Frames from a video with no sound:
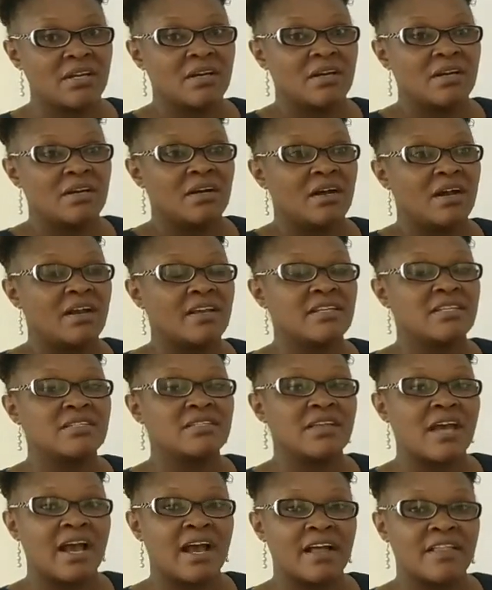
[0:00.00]
Are
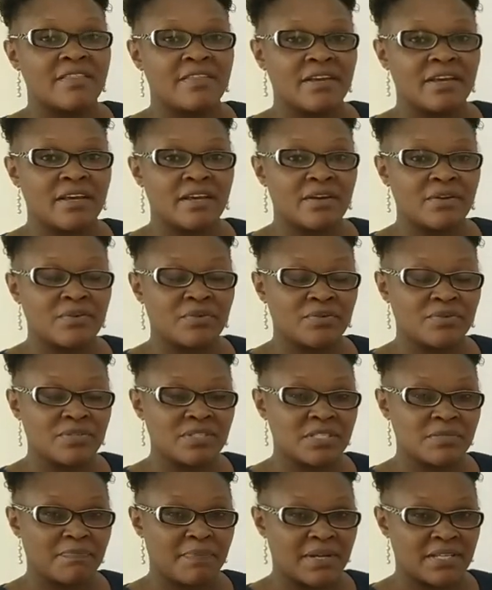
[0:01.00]
the
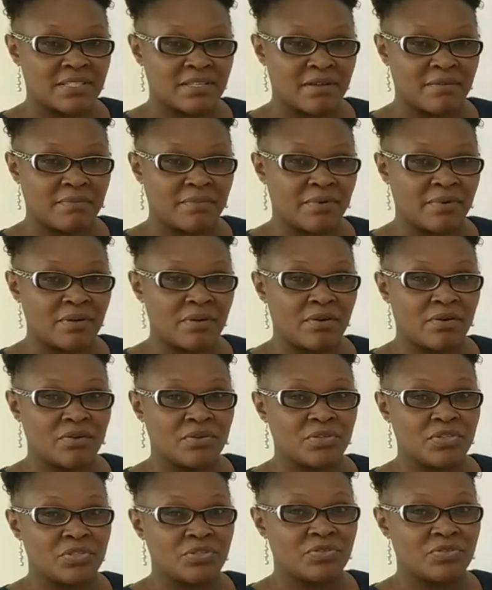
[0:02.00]
roads passable or do